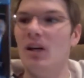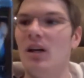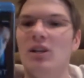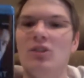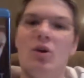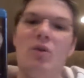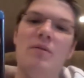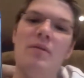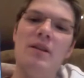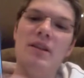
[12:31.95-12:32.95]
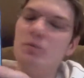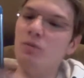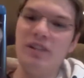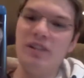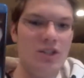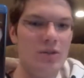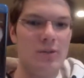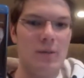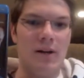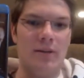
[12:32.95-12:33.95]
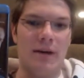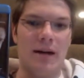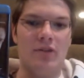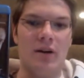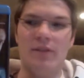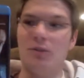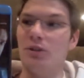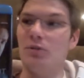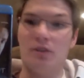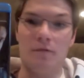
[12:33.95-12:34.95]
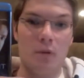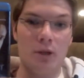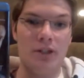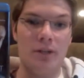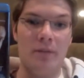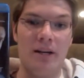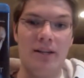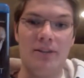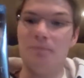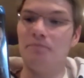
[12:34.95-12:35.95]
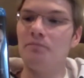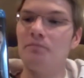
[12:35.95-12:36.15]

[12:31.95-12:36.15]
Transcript: So this movie didn't do as well at the box office, which was unfortunate because